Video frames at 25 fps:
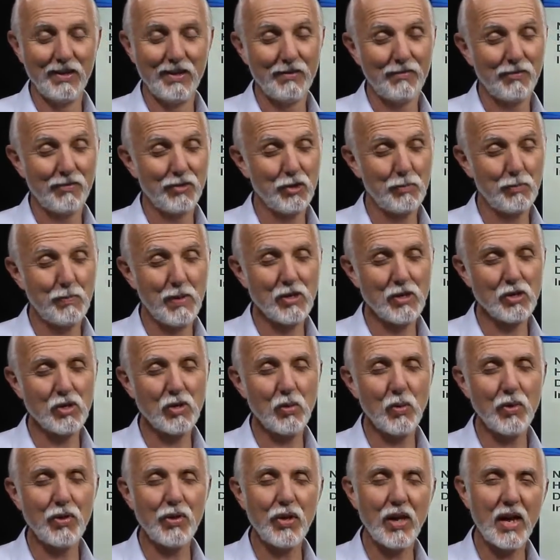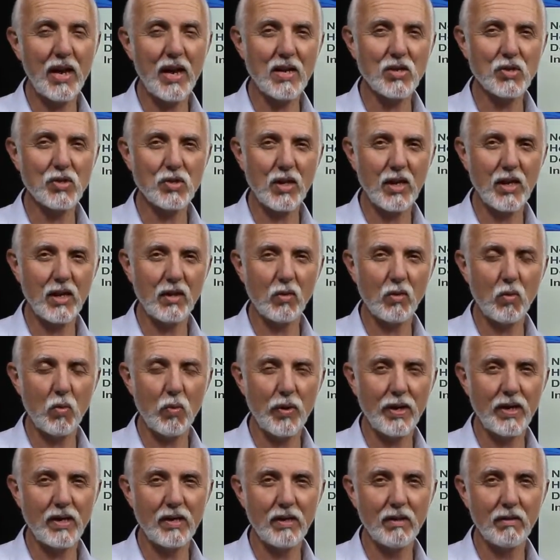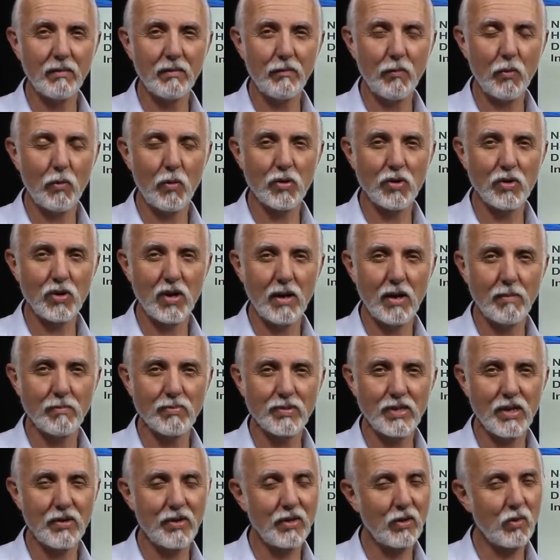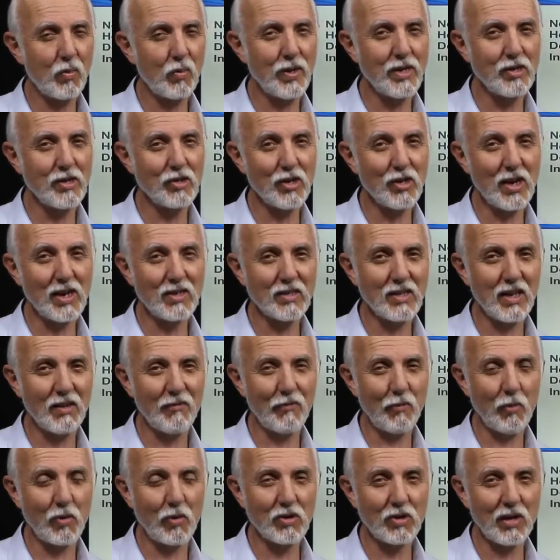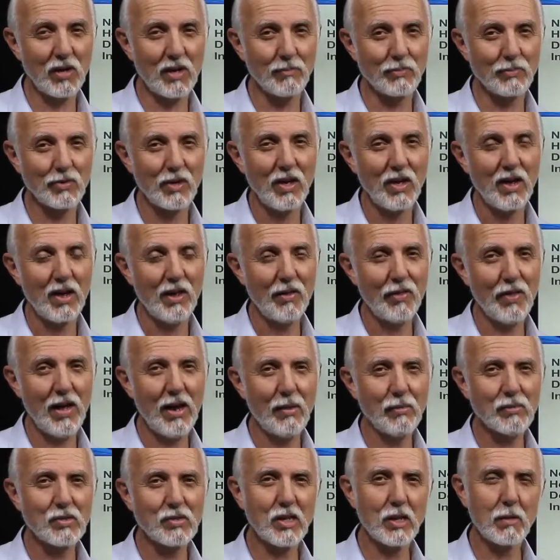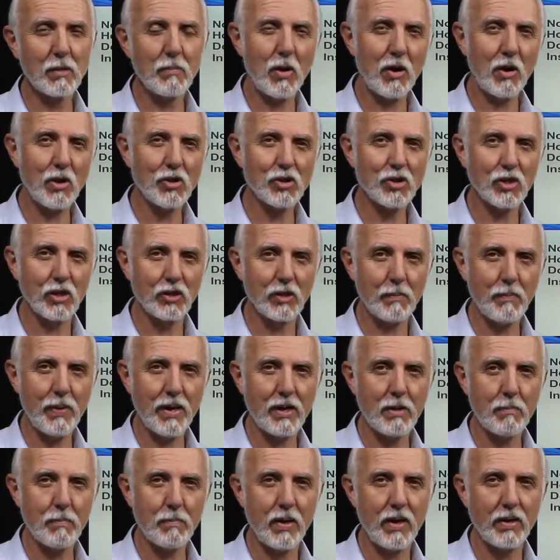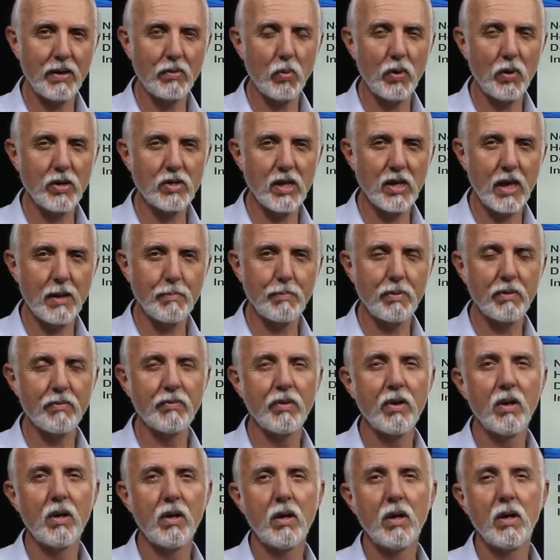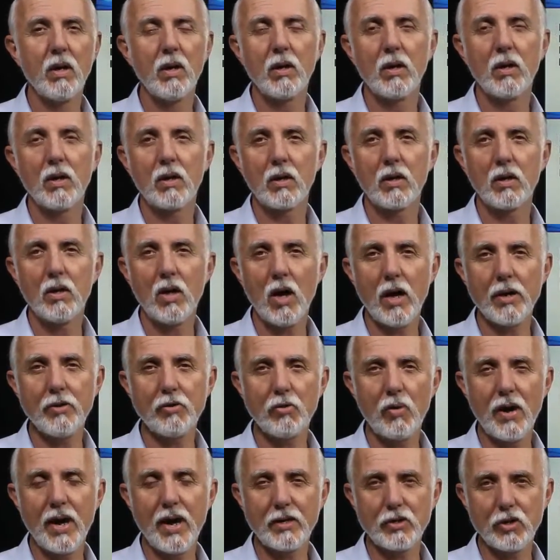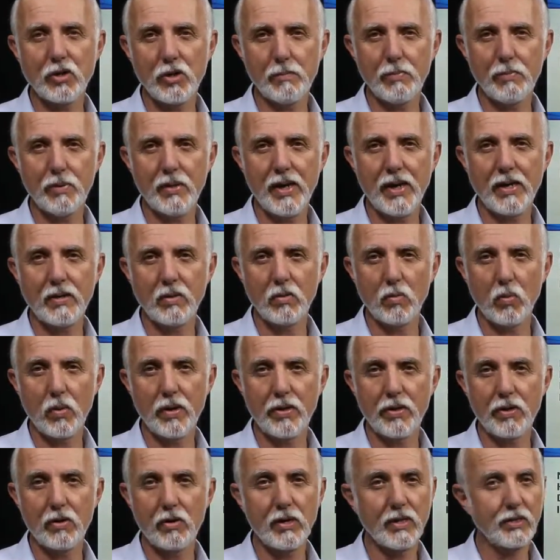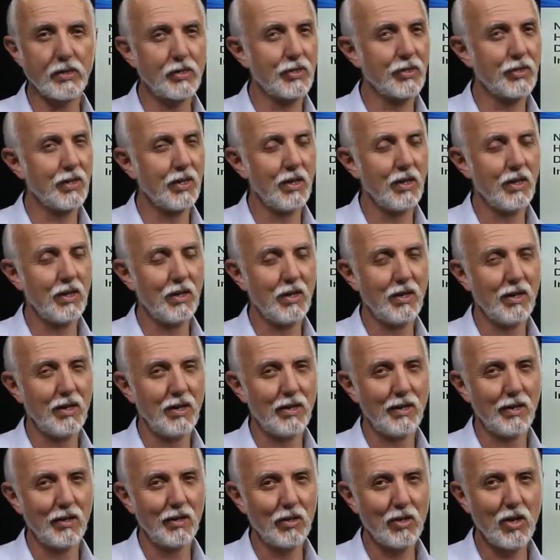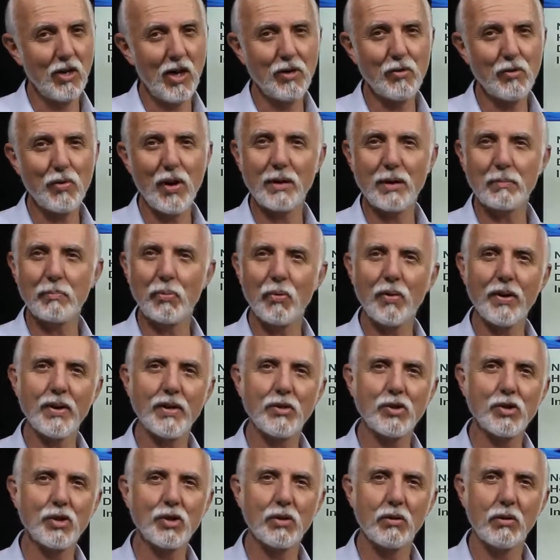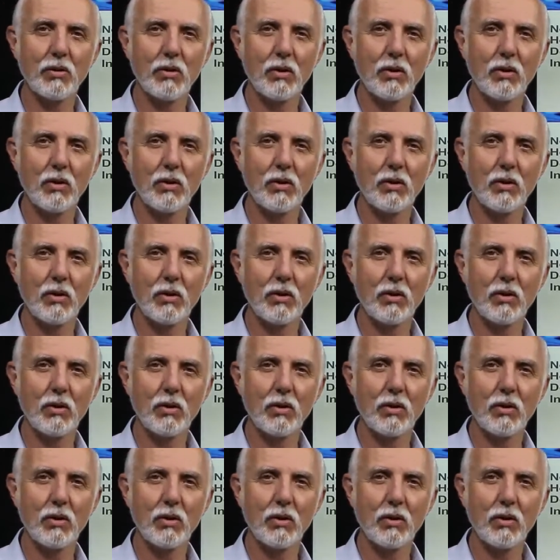especially with the ace, king, queen 4 times. Now the queen, jack 10 4 times, that was a little marginal depending upon what type of contract you're playing, and whether it's contract bridge,